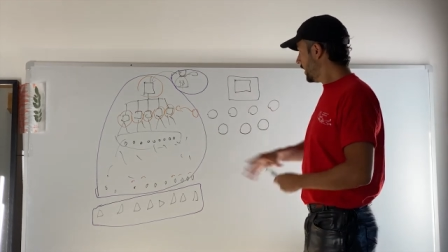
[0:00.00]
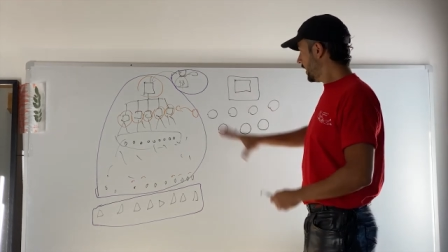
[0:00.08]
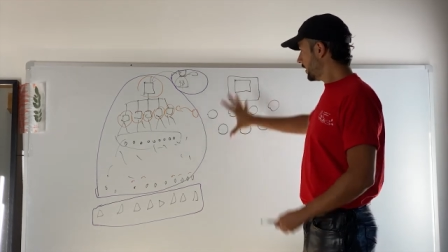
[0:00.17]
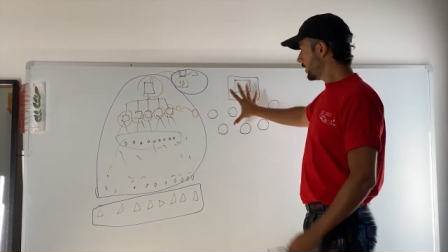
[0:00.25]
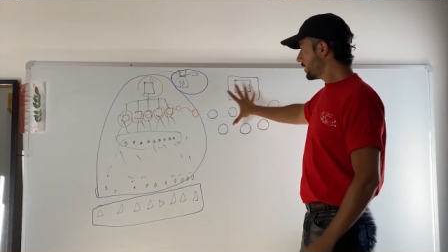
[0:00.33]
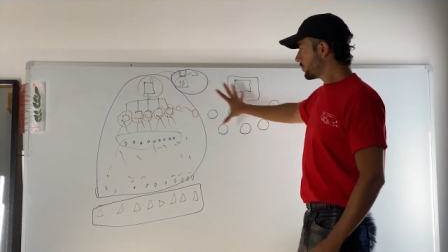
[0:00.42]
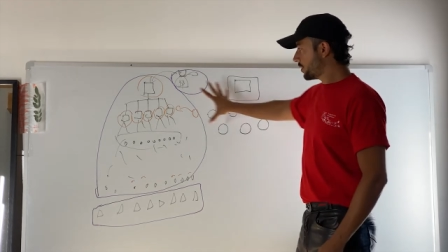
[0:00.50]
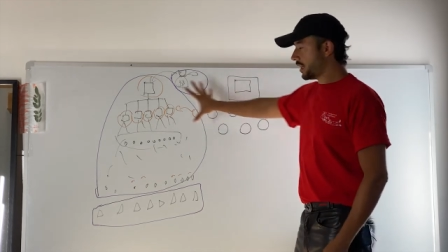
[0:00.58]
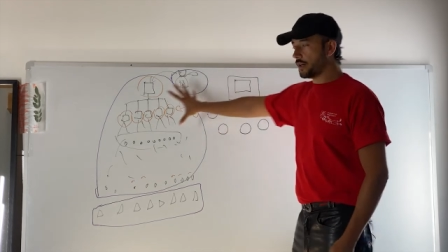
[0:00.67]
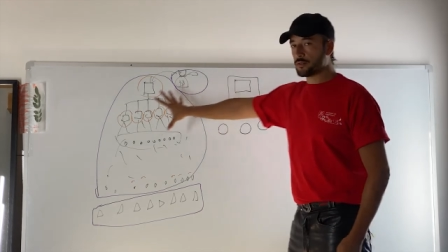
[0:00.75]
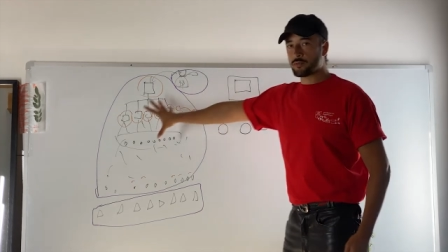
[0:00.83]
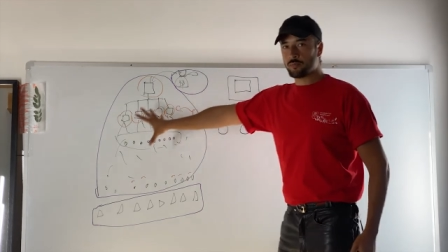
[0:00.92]
and this will
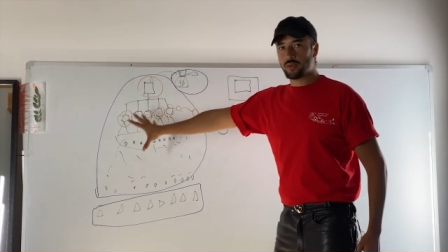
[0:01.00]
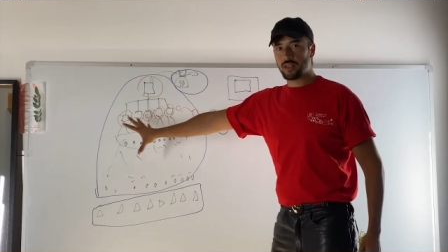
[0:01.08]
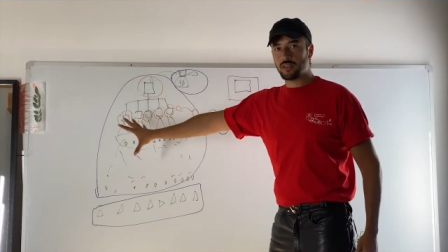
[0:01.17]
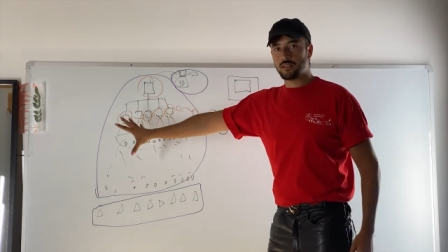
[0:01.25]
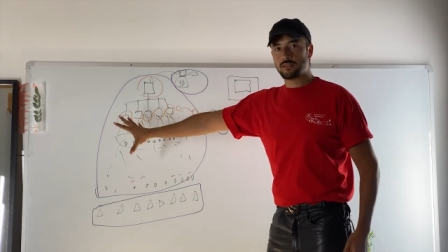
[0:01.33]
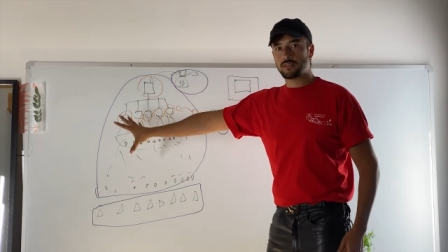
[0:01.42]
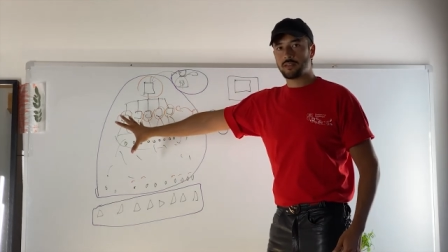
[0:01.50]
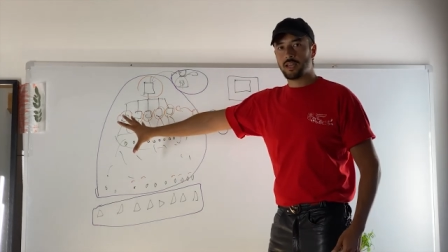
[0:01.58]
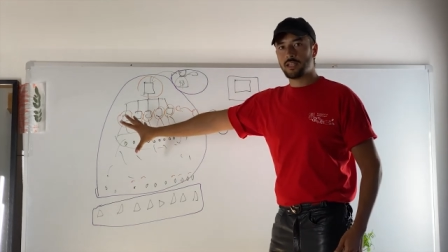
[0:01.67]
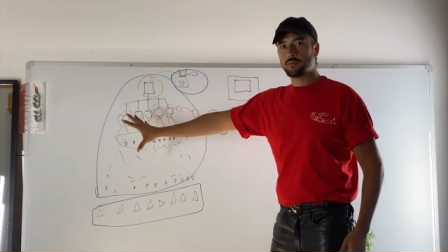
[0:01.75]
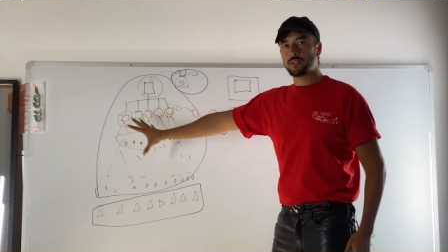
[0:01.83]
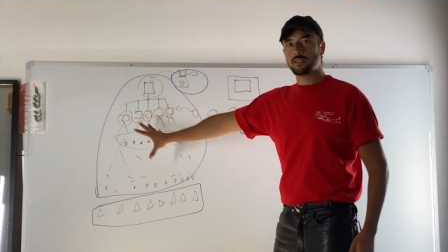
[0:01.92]
outcompete this.
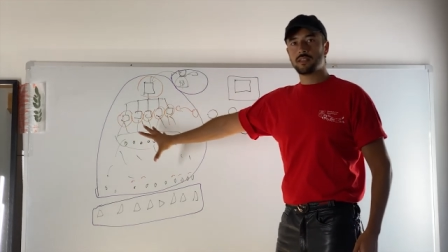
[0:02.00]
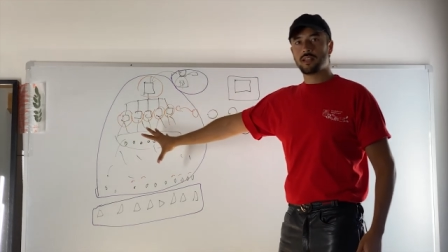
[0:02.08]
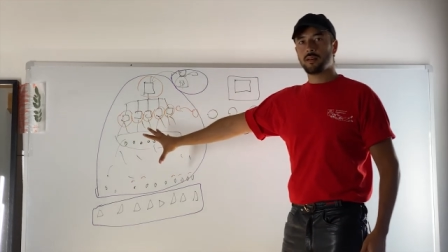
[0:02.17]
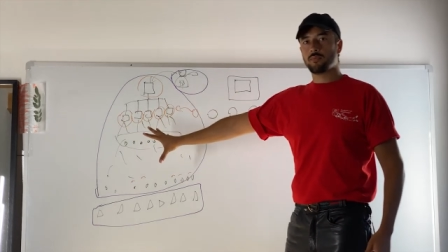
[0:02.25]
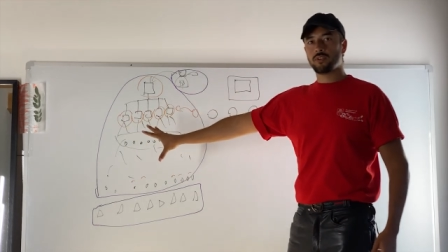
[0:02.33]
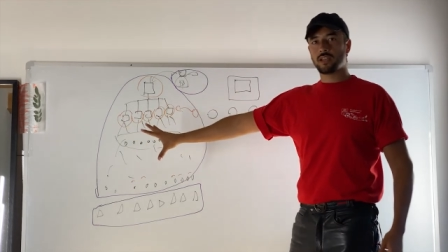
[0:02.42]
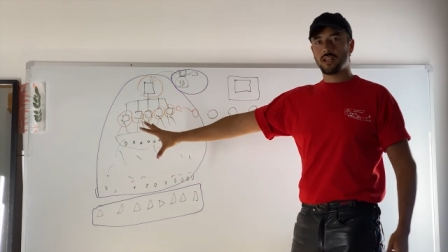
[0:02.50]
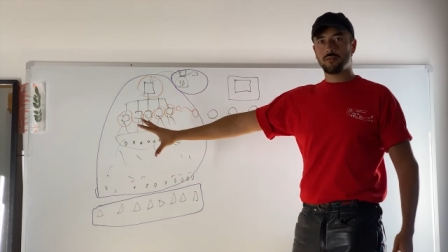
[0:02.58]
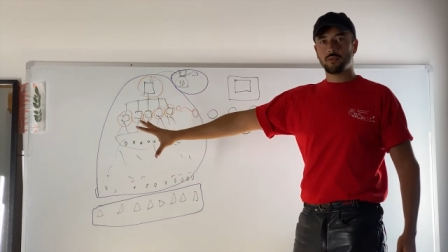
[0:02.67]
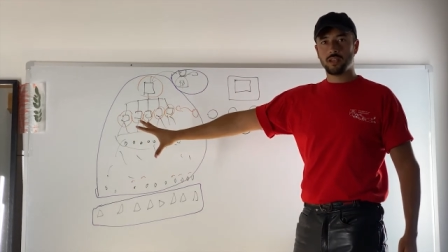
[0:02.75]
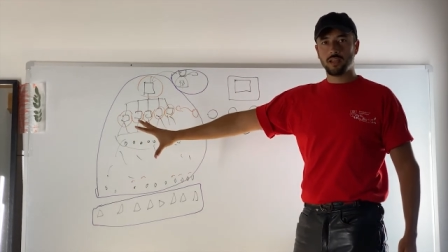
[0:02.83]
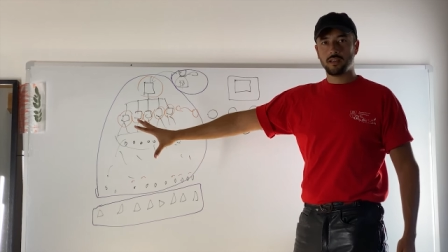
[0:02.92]
And we see it happening
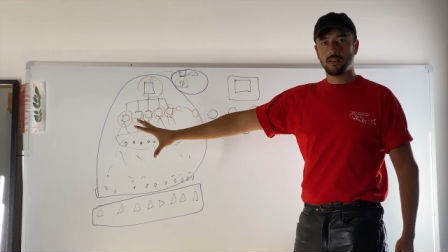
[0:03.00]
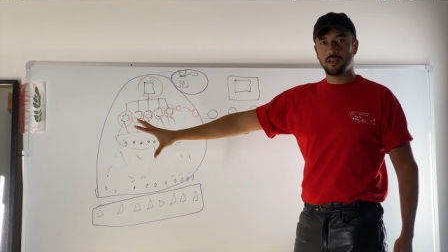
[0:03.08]
every day.